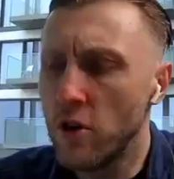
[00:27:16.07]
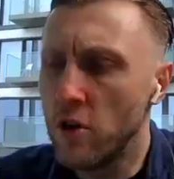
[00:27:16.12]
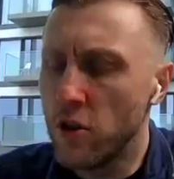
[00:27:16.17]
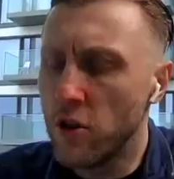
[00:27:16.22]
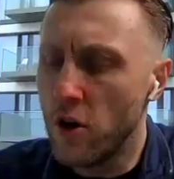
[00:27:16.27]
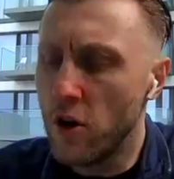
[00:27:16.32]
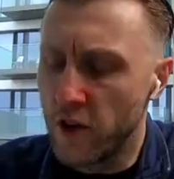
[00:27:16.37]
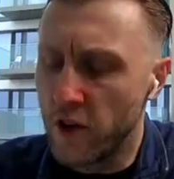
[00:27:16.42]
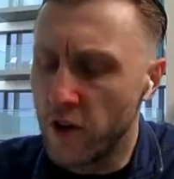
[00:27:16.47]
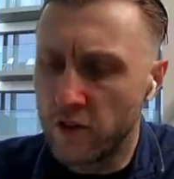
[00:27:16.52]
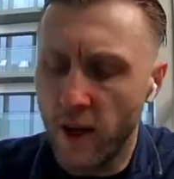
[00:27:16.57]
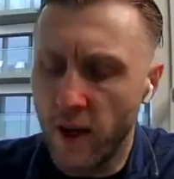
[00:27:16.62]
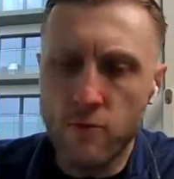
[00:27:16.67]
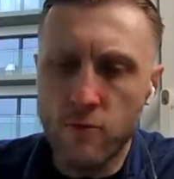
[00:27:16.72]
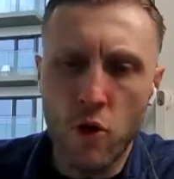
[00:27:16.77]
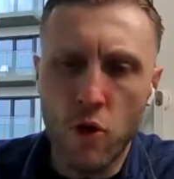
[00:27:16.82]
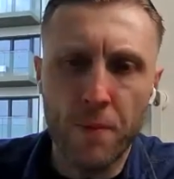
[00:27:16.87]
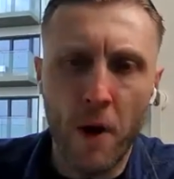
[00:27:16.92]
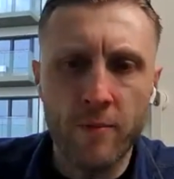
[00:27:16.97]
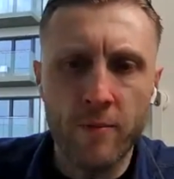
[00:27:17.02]
lot for your time,
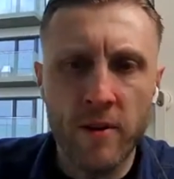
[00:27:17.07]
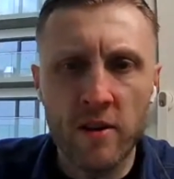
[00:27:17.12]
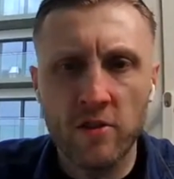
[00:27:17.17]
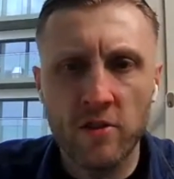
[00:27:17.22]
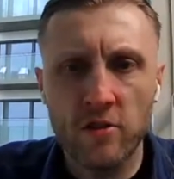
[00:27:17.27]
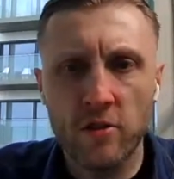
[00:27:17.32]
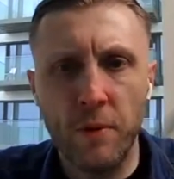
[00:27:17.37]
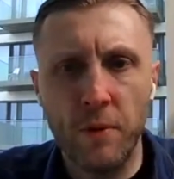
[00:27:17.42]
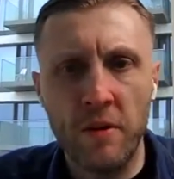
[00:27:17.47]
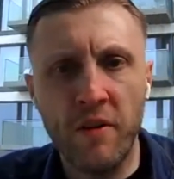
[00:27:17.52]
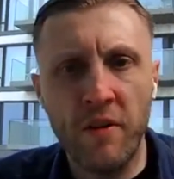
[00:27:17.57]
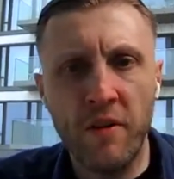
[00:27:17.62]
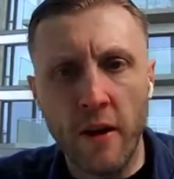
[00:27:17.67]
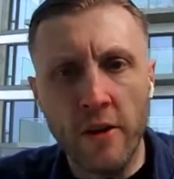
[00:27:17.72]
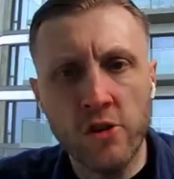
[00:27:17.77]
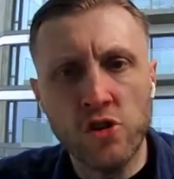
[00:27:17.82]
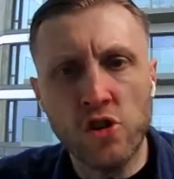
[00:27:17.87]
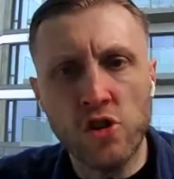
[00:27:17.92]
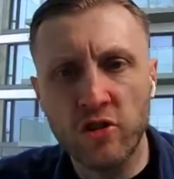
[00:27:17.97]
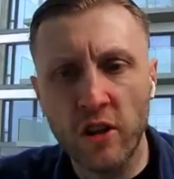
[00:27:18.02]
Robert. I mean, it's been very
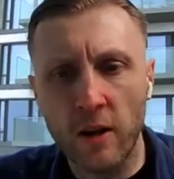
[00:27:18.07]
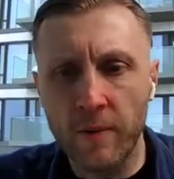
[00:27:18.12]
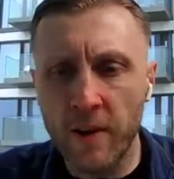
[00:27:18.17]
interesting.